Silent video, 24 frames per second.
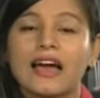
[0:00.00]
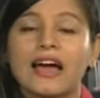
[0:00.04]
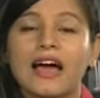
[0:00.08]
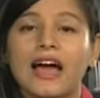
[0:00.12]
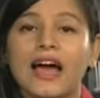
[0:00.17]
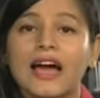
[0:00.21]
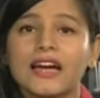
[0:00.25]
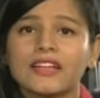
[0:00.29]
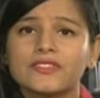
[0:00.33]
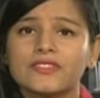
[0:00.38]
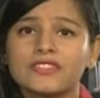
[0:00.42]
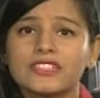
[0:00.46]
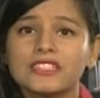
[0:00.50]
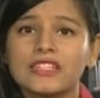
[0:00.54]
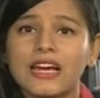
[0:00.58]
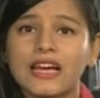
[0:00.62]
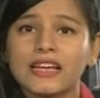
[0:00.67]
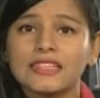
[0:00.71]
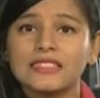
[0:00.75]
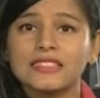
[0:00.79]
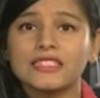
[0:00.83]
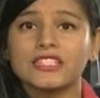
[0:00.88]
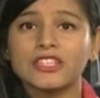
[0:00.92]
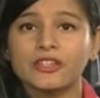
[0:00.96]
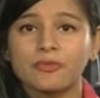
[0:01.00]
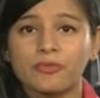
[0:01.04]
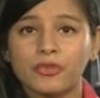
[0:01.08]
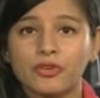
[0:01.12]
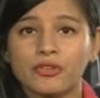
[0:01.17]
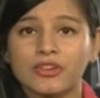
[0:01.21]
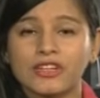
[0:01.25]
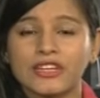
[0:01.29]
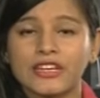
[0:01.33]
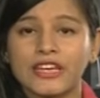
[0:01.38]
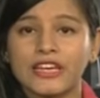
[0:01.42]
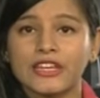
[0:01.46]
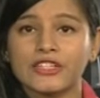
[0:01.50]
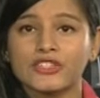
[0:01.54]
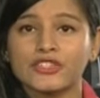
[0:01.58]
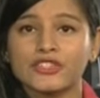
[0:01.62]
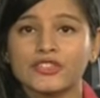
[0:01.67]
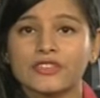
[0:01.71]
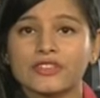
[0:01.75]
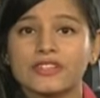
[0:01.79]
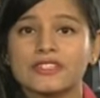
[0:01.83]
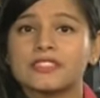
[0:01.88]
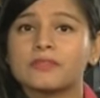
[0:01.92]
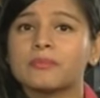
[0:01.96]
Advertising
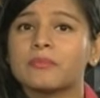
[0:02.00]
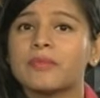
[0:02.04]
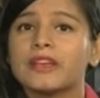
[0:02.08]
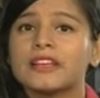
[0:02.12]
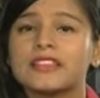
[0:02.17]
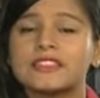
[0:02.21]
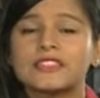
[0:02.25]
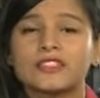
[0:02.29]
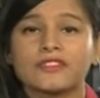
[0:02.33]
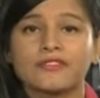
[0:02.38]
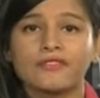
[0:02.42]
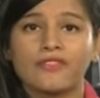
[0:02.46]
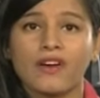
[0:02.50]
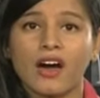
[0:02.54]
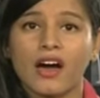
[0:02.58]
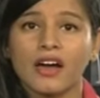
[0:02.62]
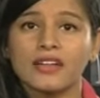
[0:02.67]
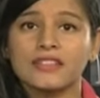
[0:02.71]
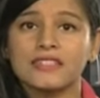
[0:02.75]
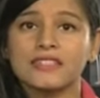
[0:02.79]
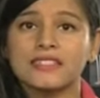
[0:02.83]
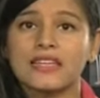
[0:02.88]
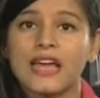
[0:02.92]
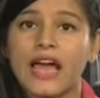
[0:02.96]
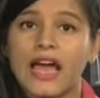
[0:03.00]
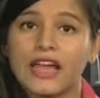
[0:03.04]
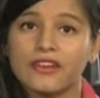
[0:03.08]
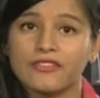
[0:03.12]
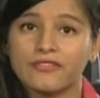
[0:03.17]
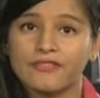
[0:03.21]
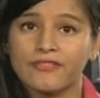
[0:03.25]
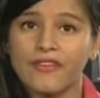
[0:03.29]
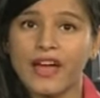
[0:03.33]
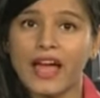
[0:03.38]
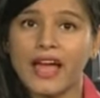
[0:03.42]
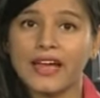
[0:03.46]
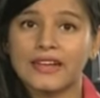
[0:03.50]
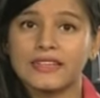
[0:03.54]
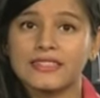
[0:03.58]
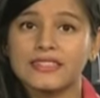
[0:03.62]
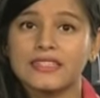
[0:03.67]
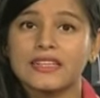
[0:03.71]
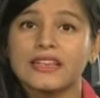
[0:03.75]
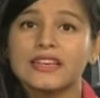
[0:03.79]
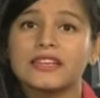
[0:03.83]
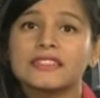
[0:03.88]
communication is a mix of arts and facts